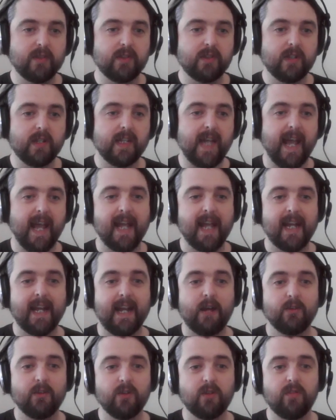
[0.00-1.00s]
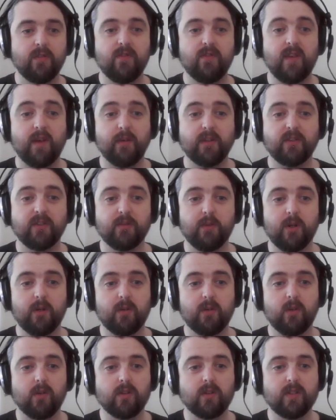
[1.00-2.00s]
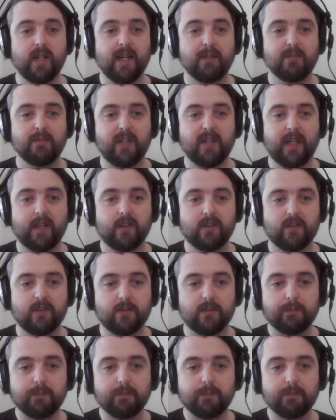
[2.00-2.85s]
can get in and out over very long time scales.